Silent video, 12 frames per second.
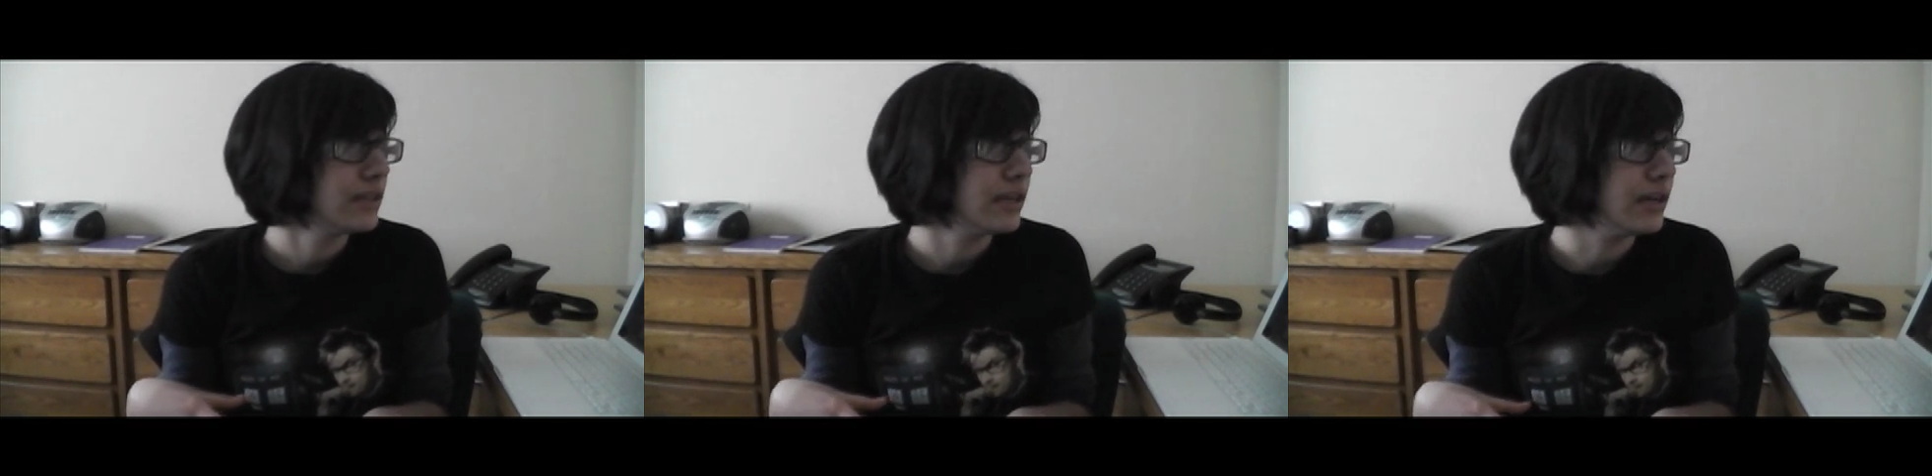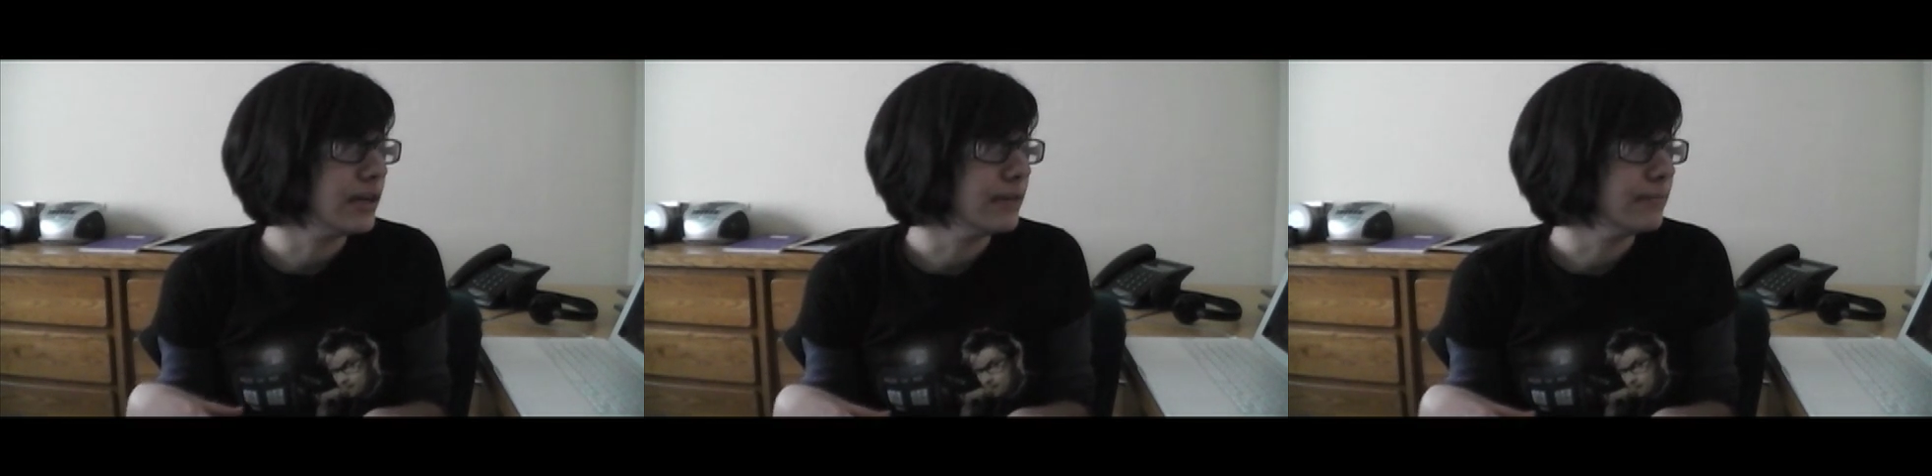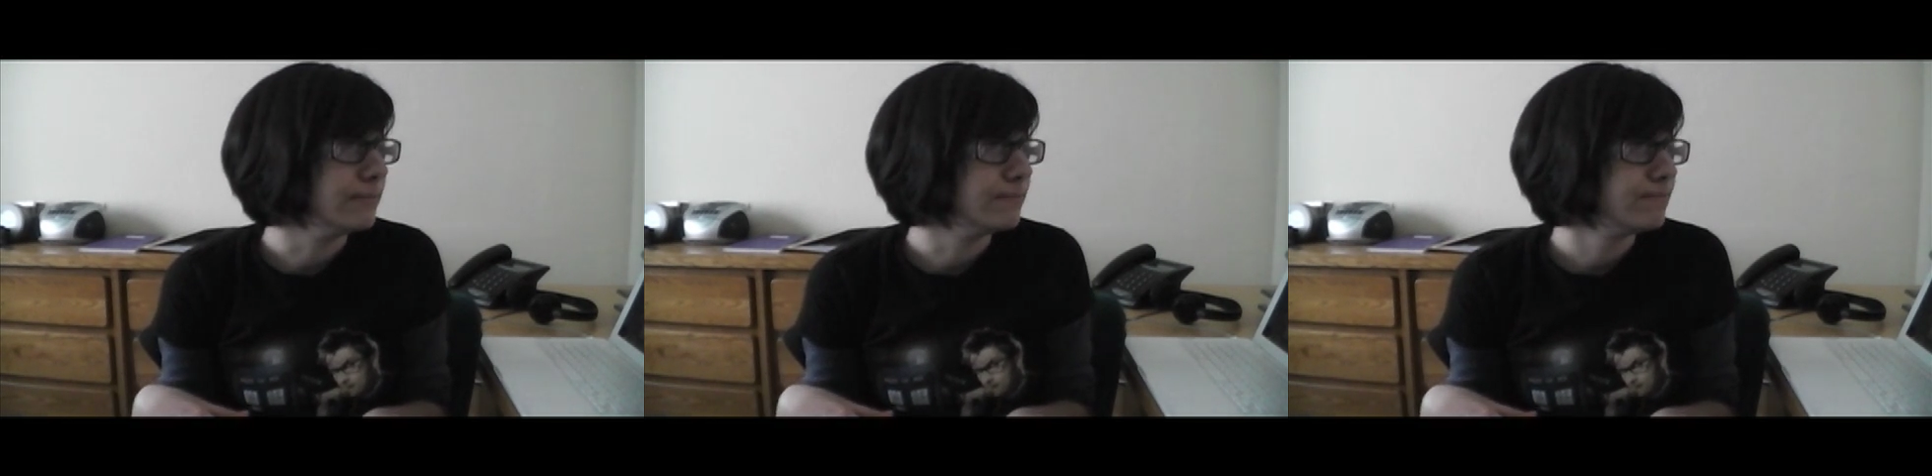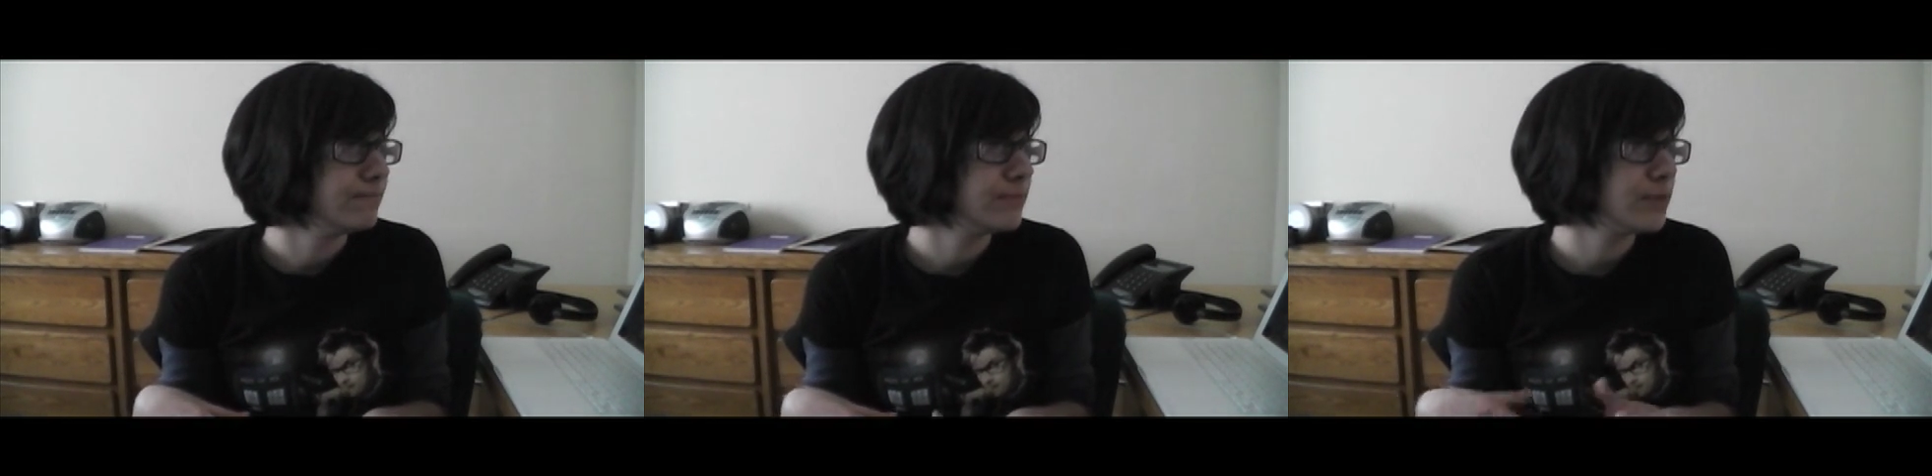
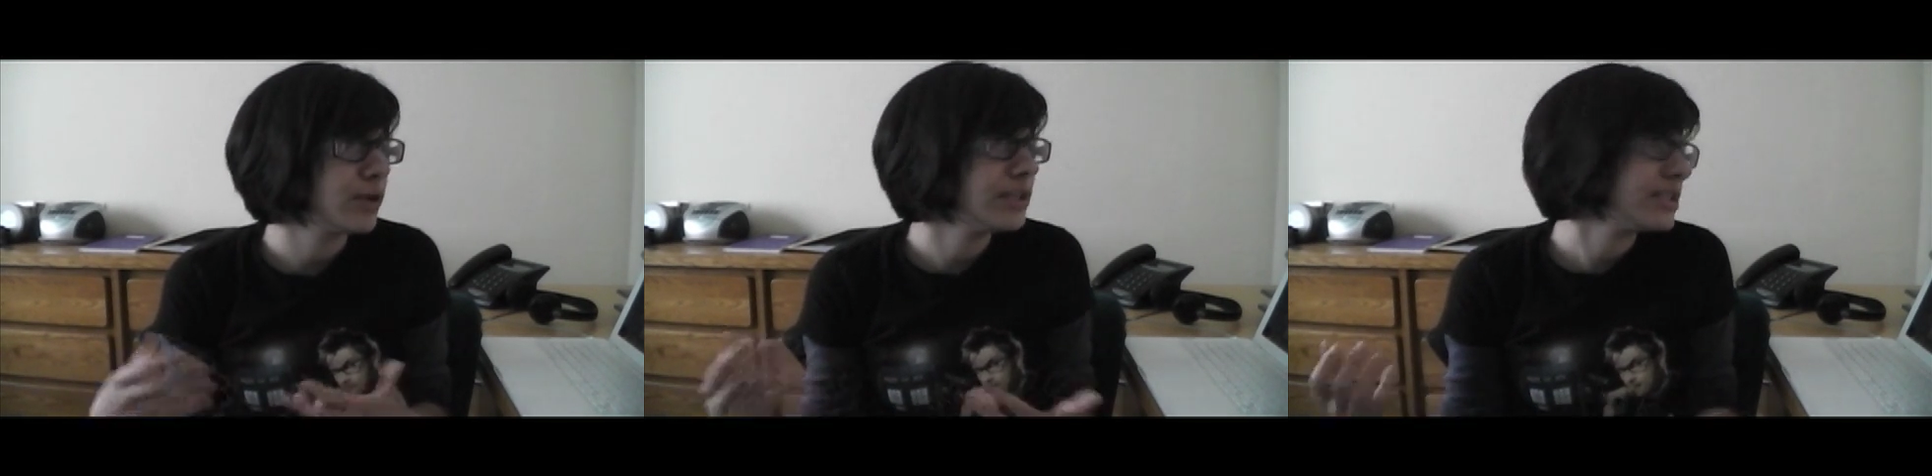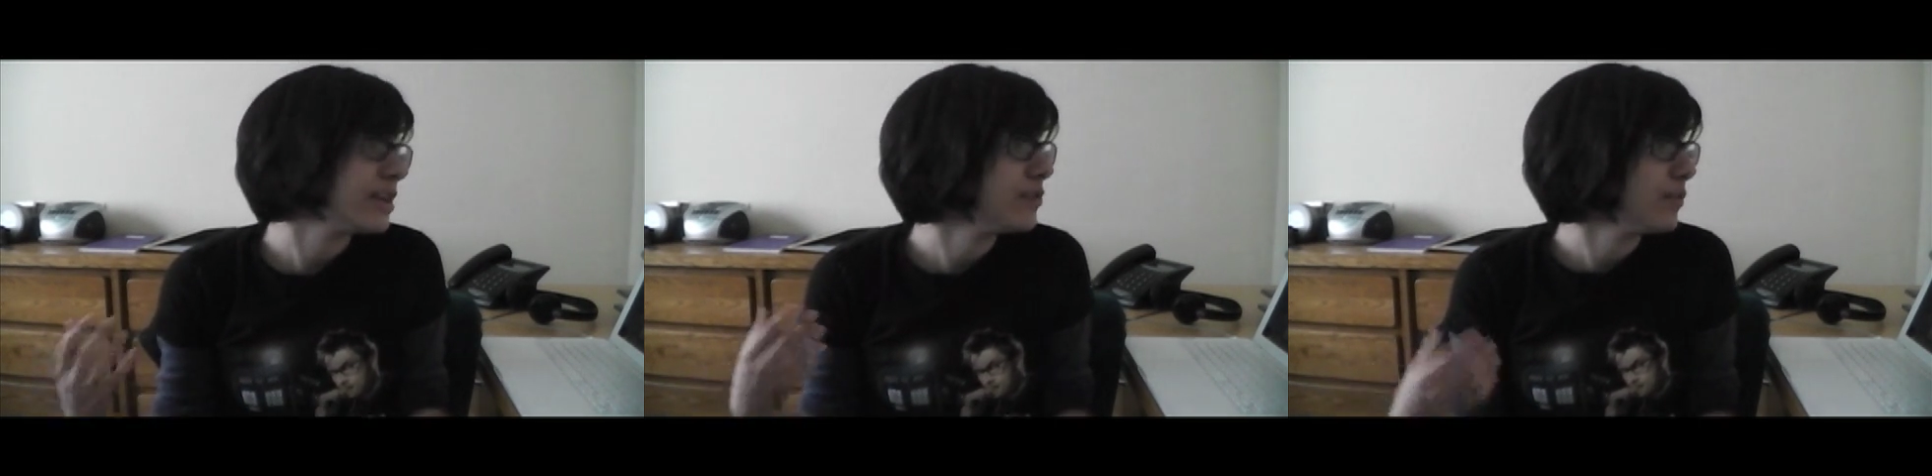So I decided to